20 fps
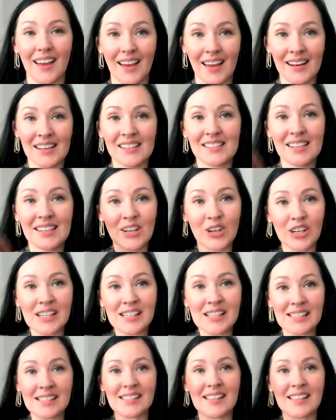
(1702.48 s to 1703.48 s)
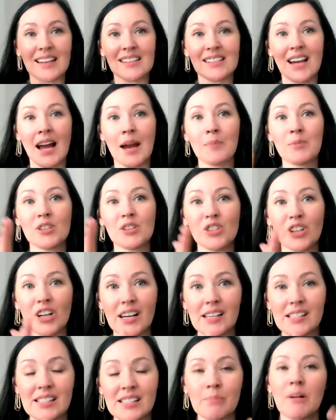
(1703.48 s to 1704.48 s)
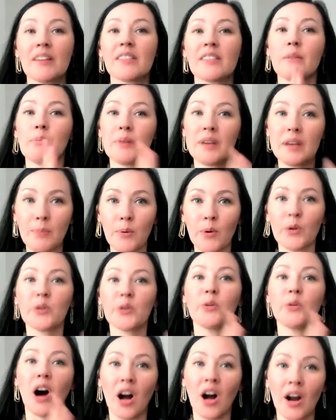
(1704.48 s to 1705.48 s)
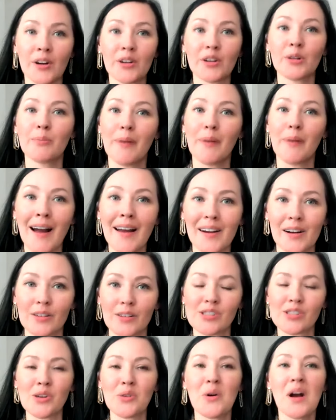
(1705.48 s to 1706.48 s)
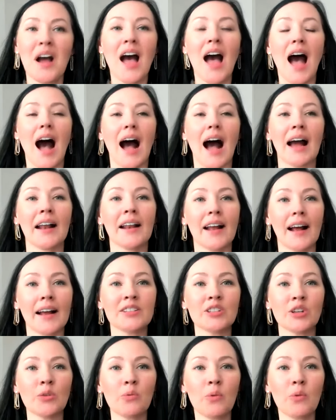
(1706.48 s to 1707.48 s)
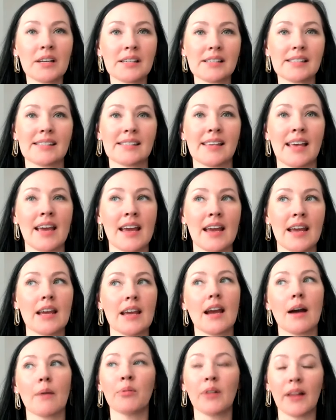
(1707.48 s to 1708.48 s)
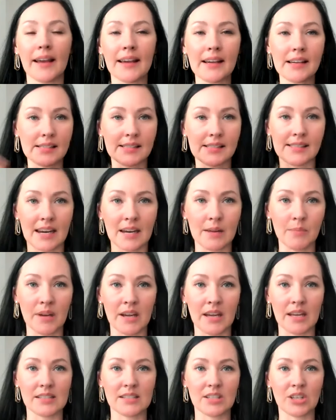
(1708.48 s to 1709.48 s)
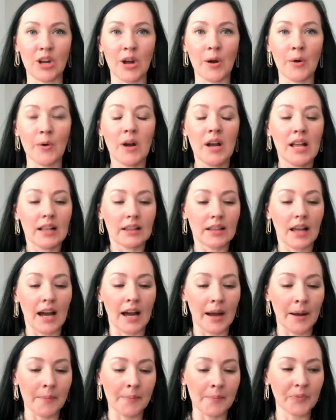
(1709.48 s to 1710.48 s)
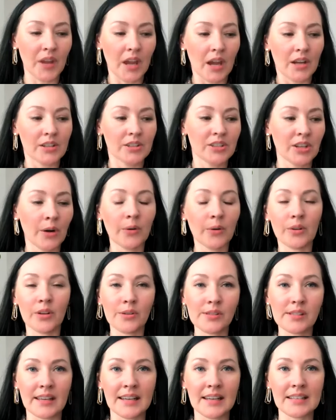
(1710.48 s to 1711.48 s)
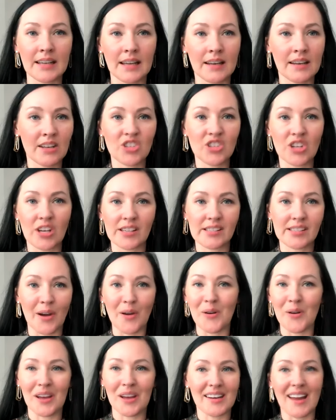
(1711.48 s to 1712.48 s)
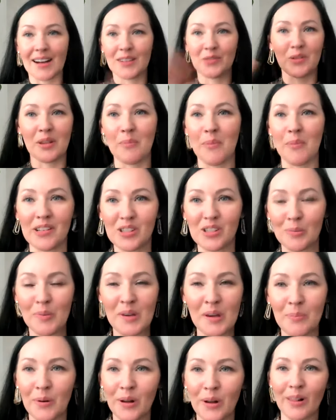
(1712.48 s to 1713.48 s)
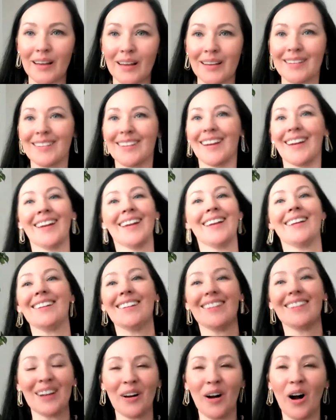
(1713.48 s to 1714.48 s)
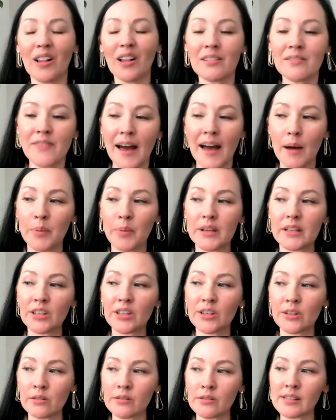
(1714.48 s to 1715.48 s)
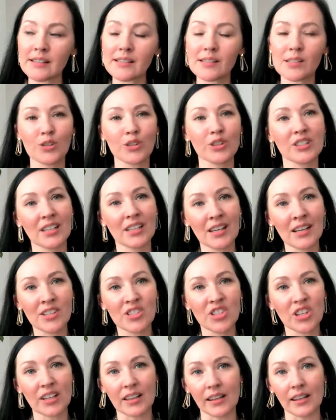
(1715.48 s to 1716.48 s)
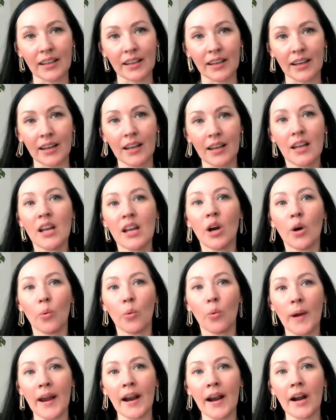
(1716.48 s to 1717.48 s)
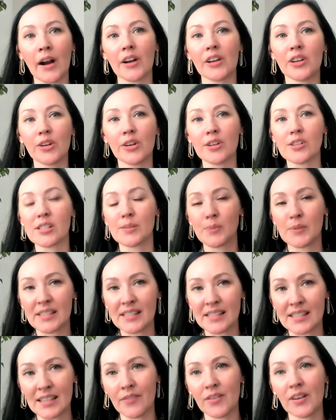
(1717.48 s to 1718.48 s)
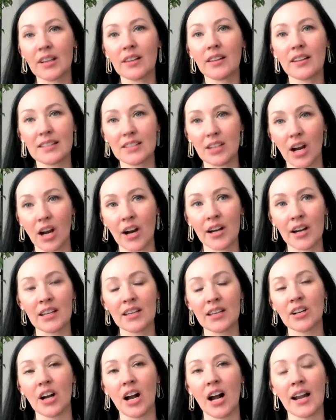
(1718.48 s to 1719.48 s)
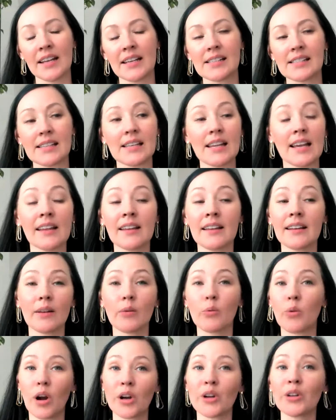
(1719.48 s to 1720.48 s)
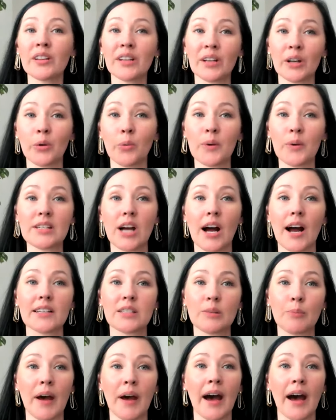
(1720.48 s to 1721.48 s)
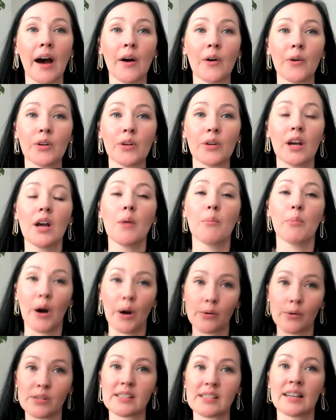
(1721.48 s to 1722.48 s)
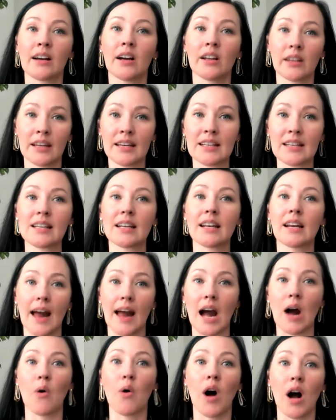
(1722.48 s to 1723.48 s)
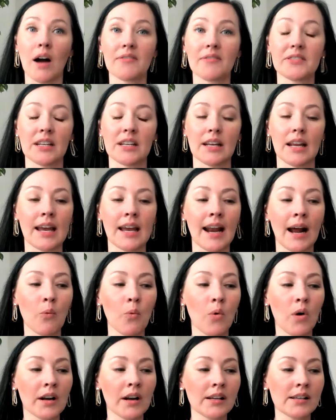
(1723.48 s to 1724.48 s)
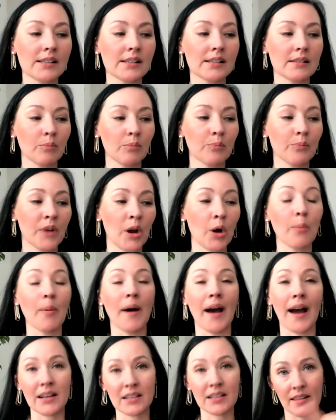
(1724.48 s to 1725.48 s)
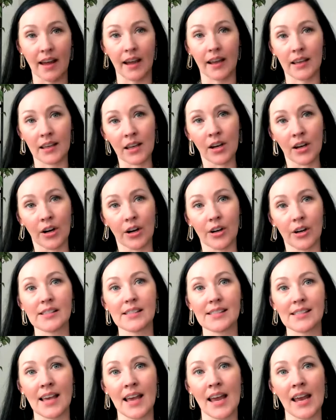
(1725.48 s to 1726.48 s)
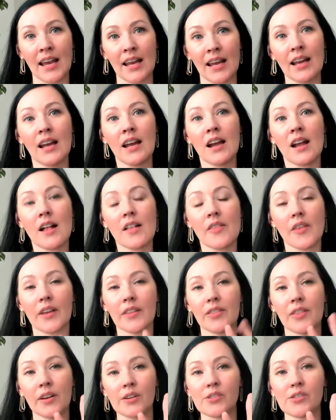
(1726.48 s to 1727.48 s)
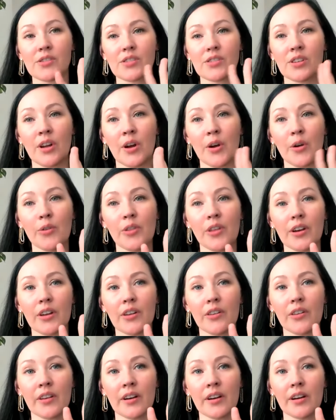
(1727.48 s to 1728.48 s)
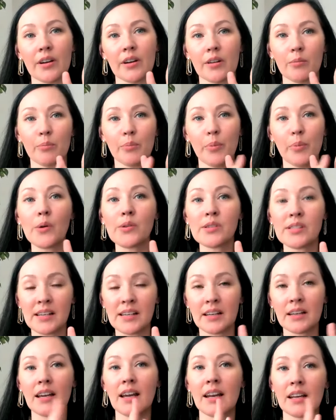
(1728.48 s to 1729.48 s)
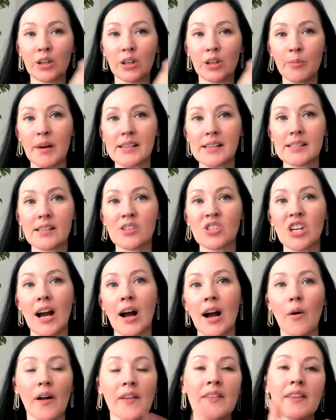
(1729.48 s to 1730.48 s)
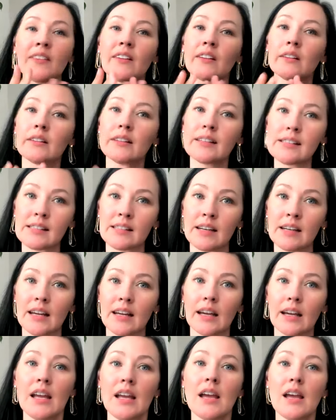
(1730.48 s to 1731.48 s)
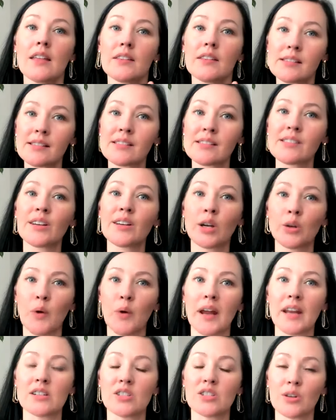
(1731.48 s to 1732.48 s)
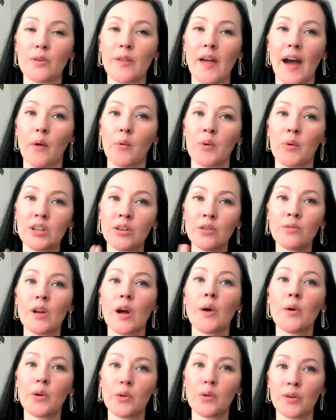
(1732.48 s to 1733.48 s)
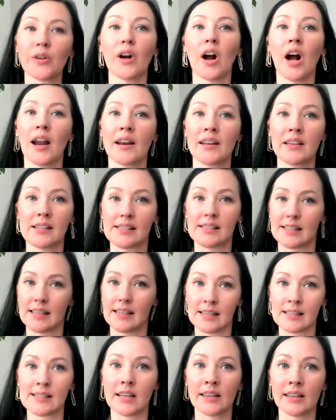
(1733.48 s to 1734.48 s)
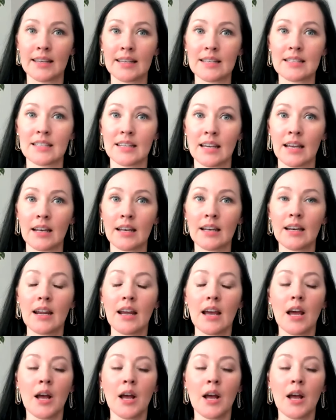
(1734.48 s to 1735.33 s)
and it decreases that time to trust among the people who are your buyers so i, I don't want to say a blanket statement you know um, don't use linkedin to just go connect with a bunch of people and and you know all of that but use it strategically where you're specifically targeting your audience and and earlier we talked about posting on linkedin and how often and i want to go back to that here and say that there's you know the the posting and getting your message out and then the listening this is a good way to do that when you know who your audience is on linkedin